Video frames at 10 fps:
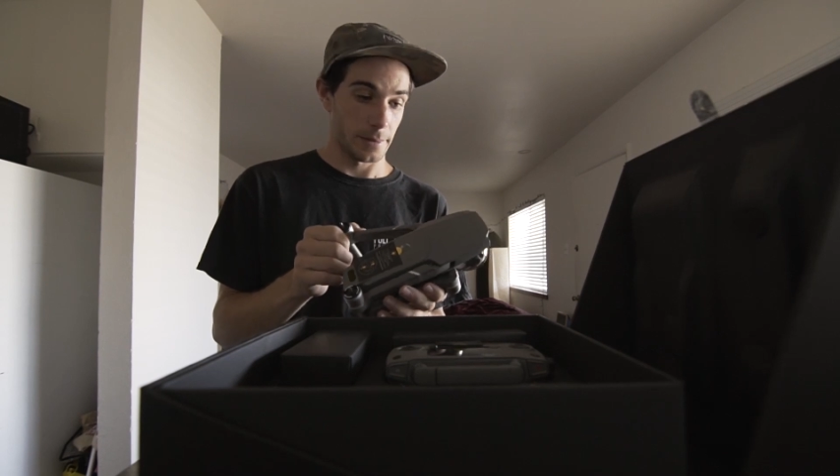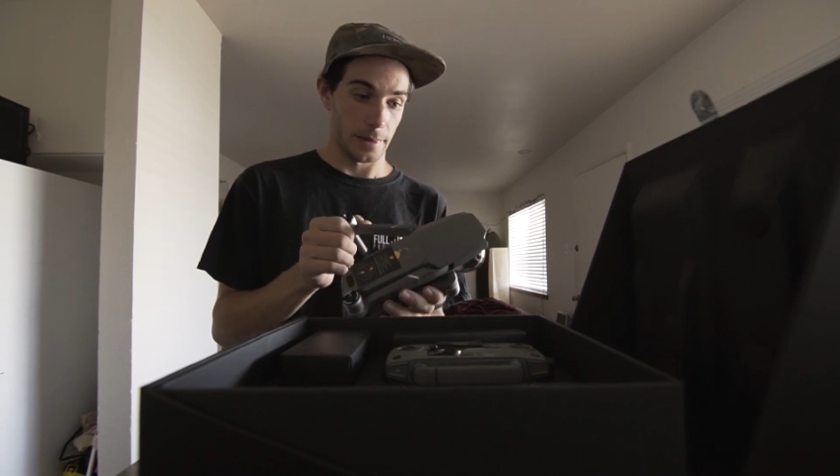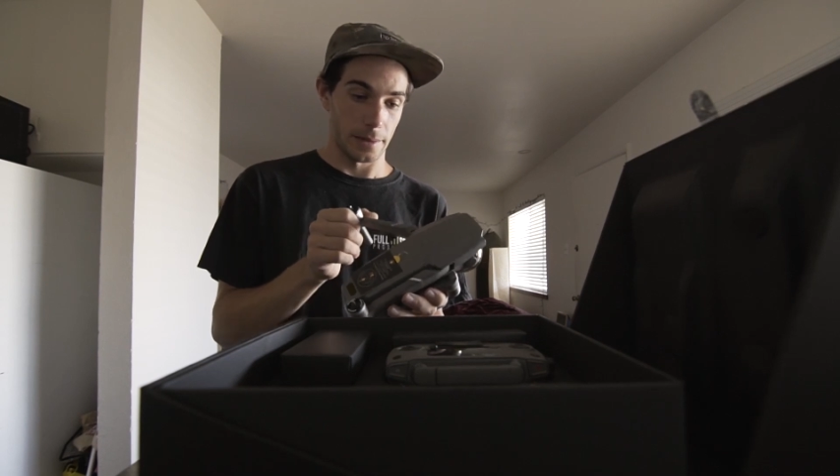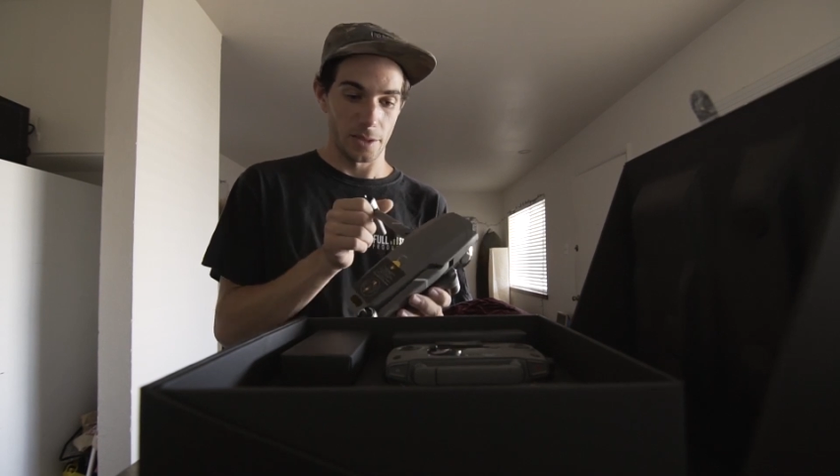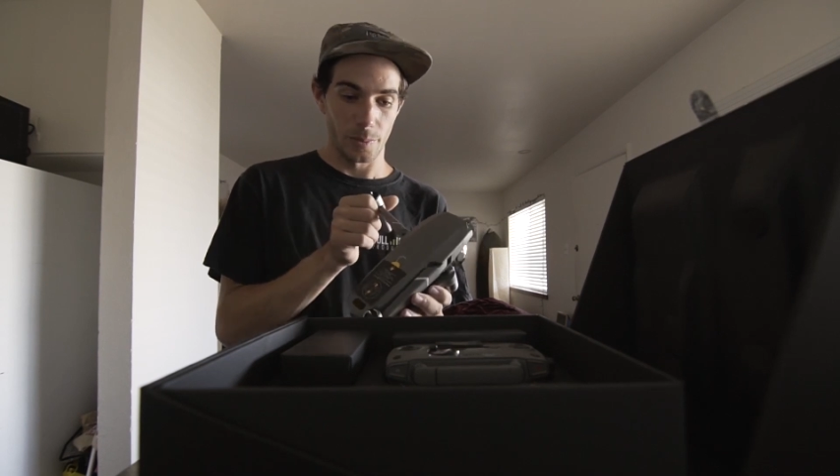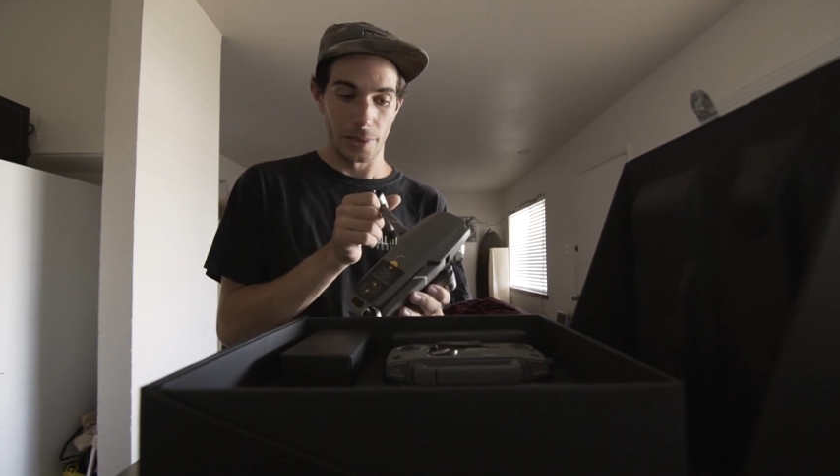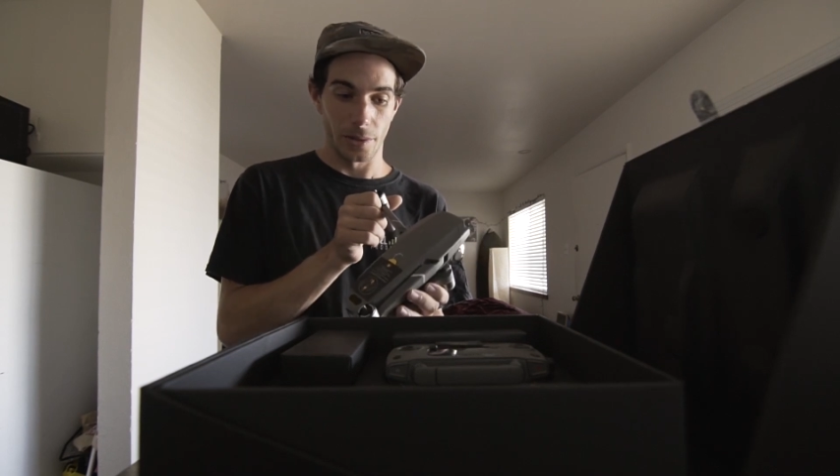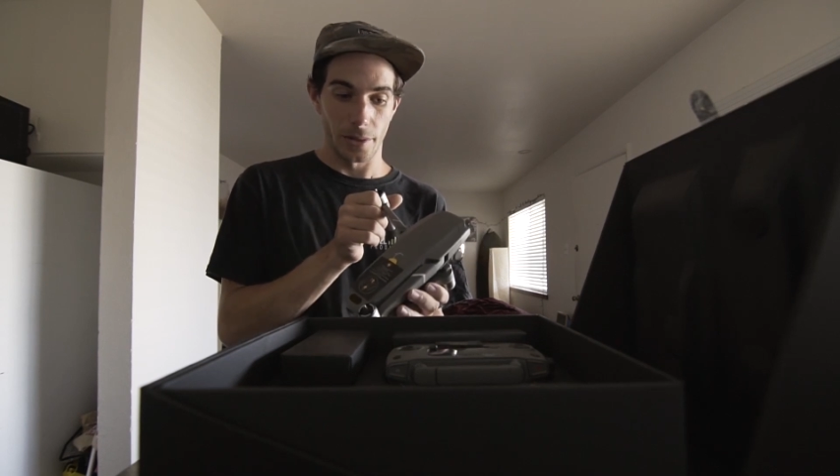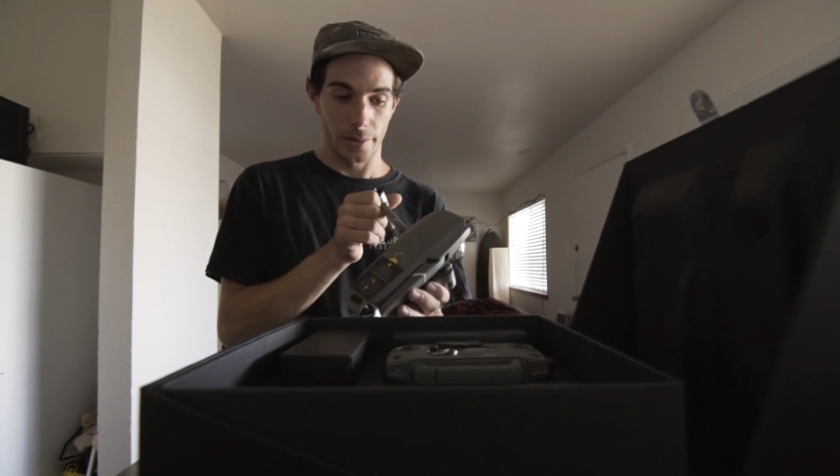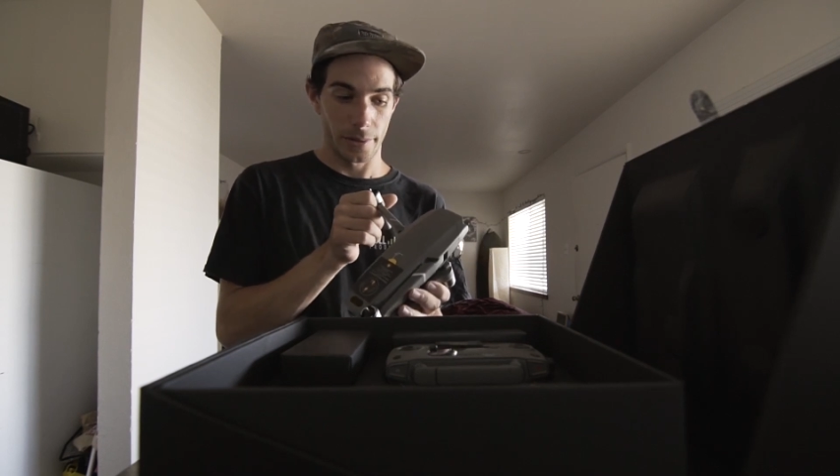a little bit
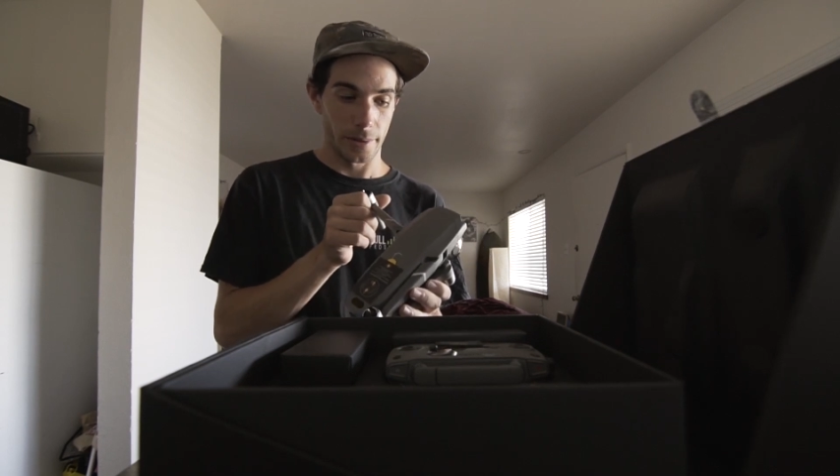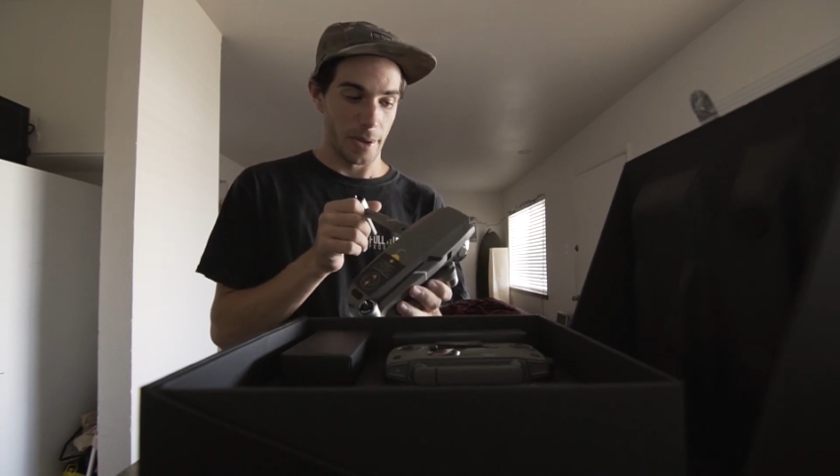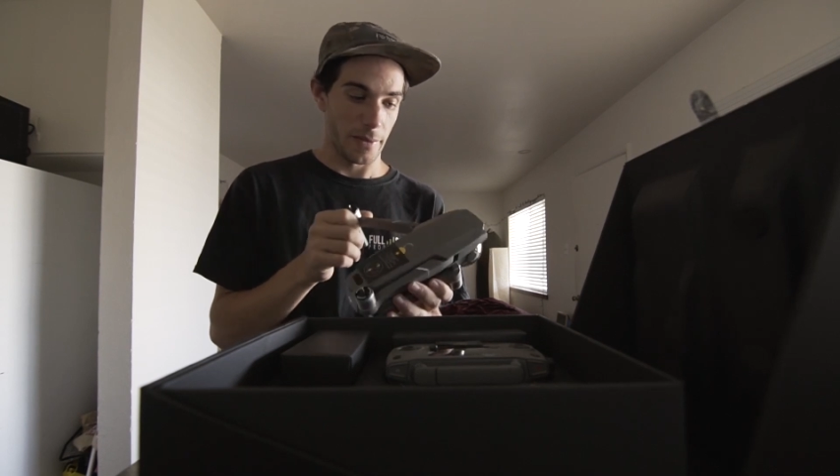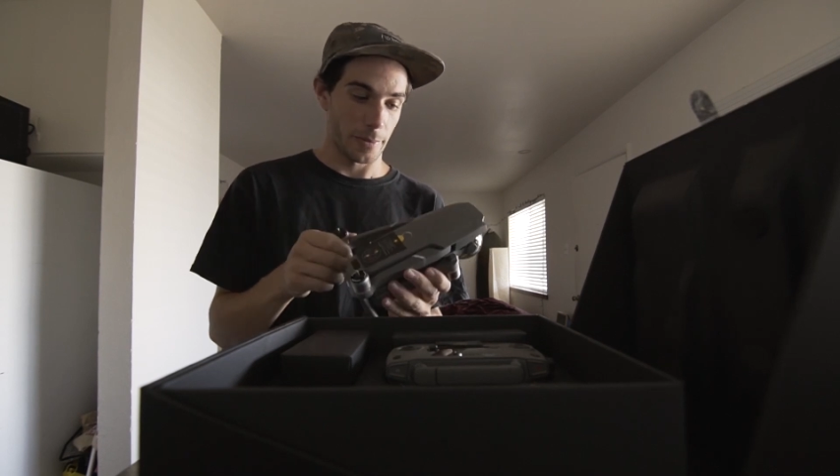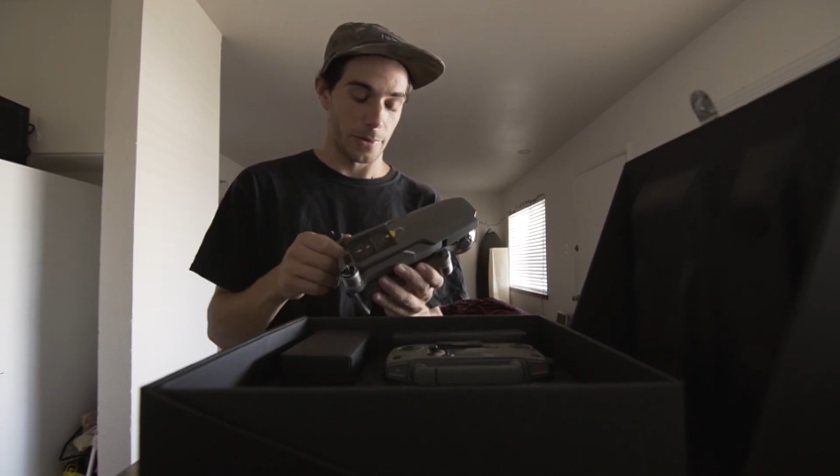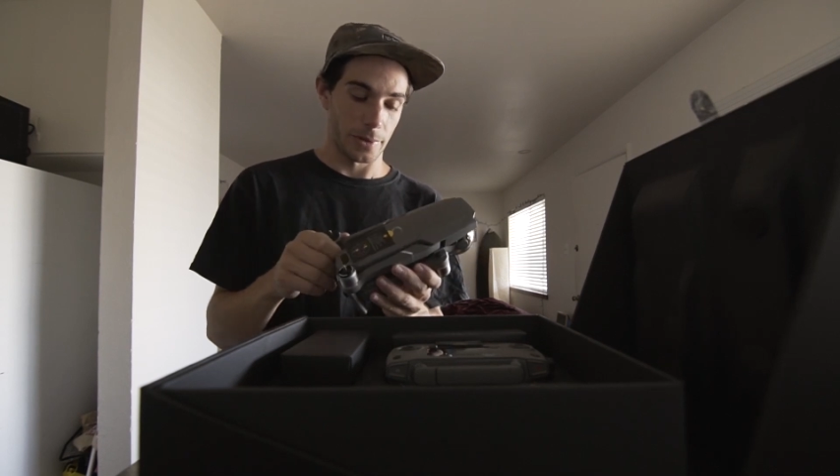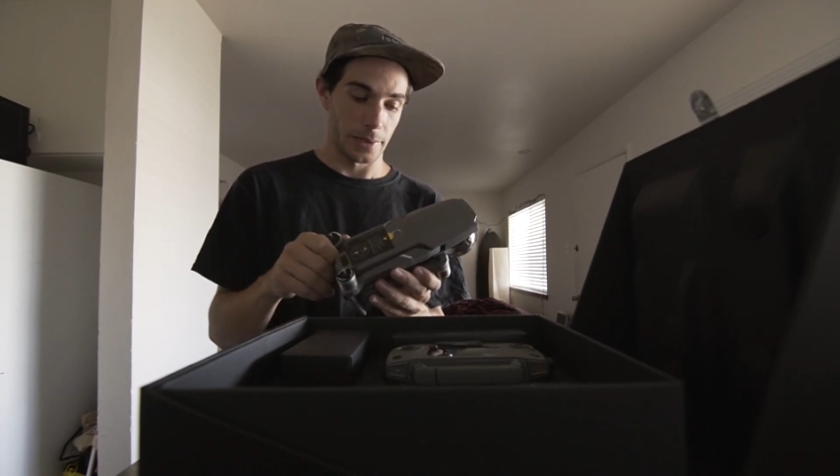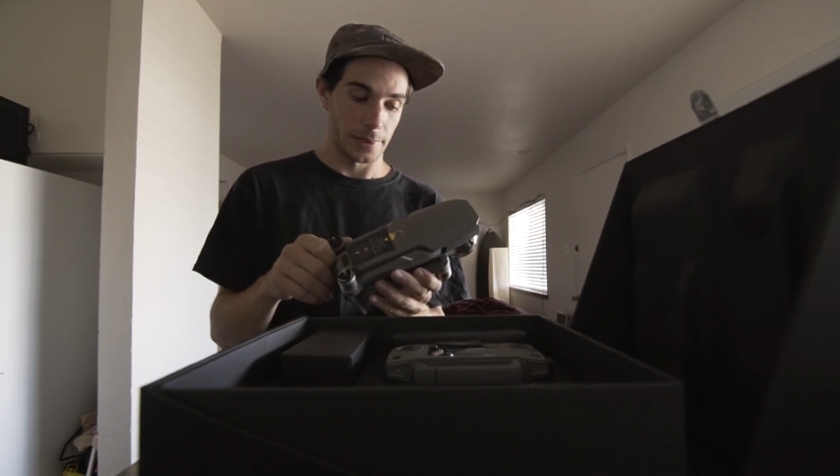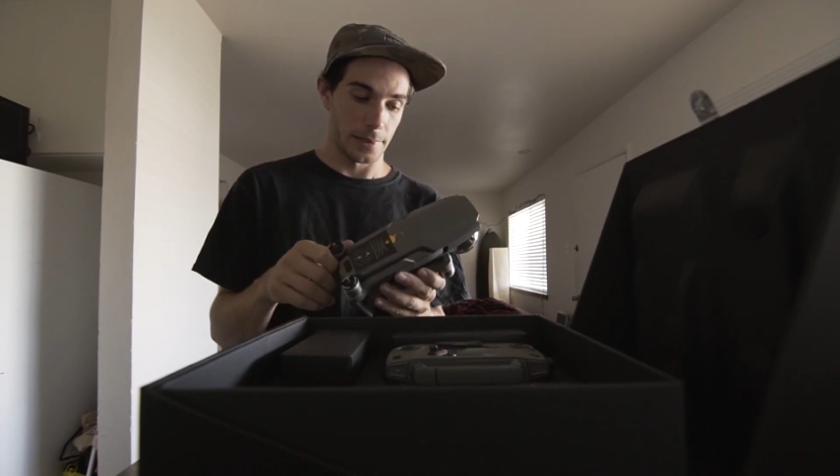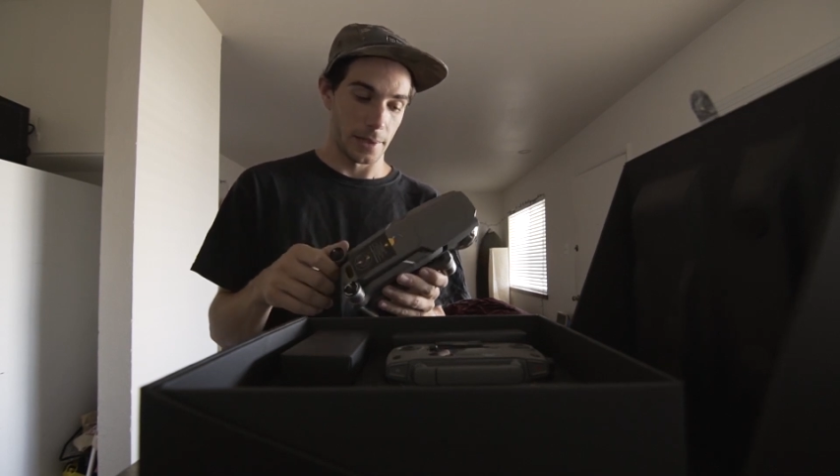longer than the Mavic Pro, like
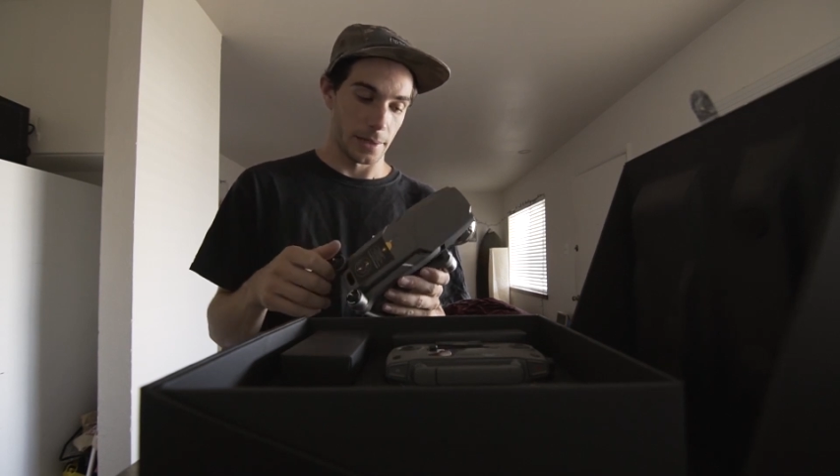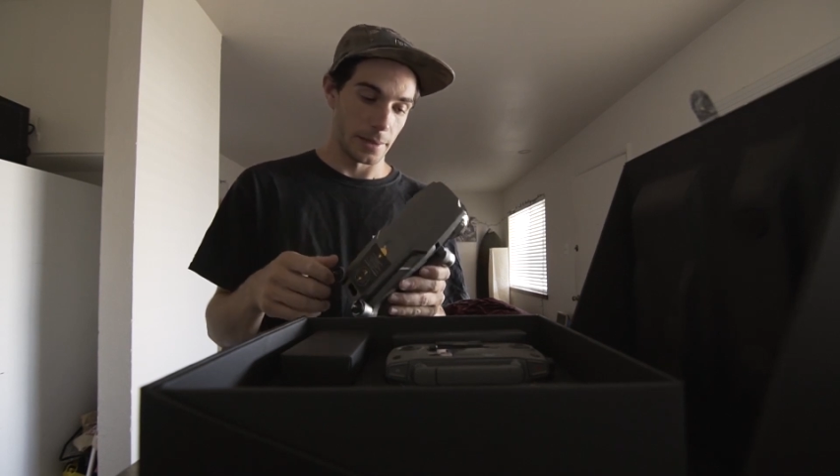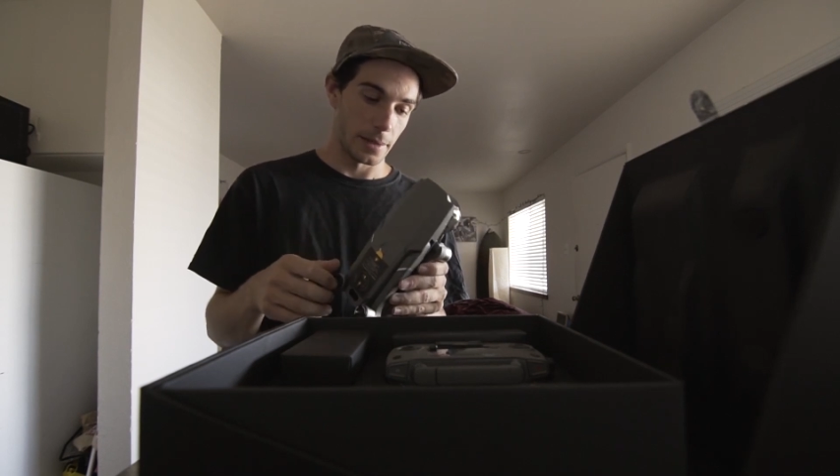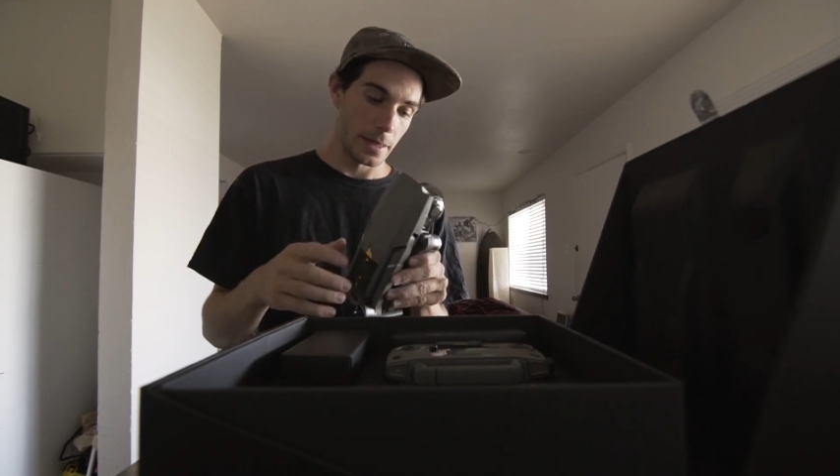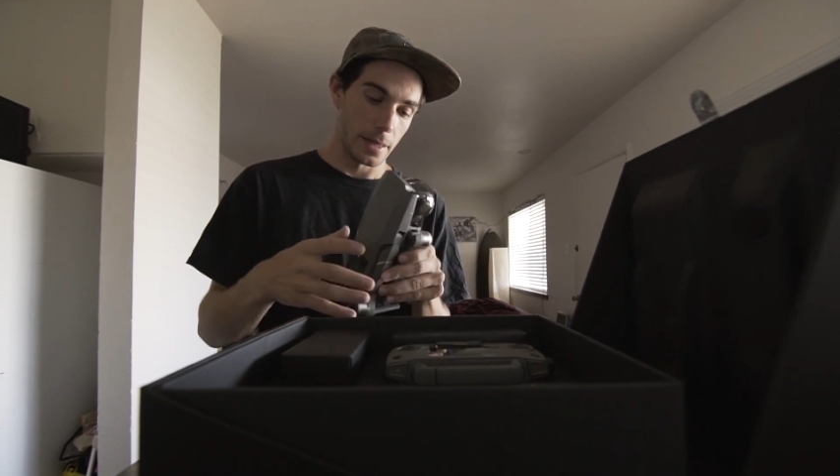I said.